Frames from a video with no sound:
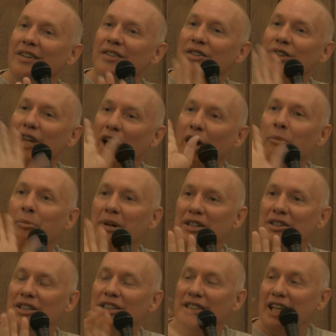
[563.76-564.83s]
to help us,
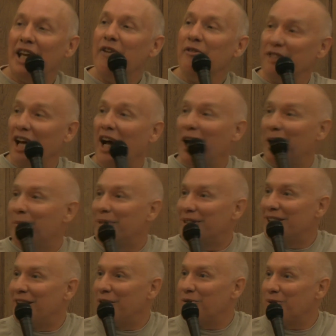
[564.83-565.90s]
to save time. He's
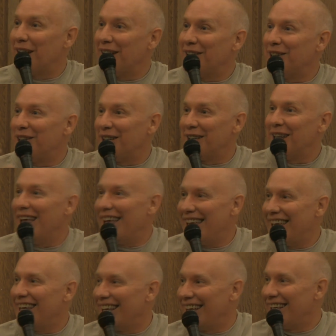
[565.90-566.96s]
not trying to
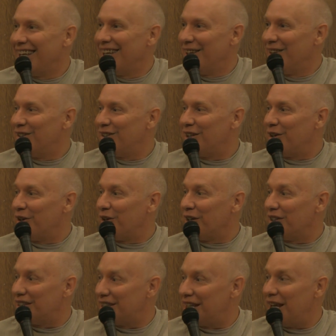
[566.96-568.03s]
delay. See here to
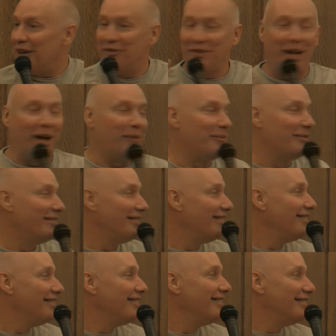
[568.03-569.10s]
save time.
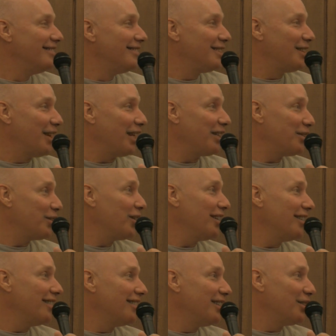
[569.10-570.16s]
Mm. So that's good.
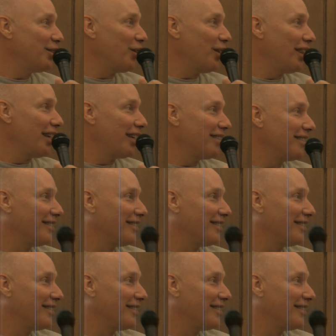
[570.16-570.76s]
It's a good thing.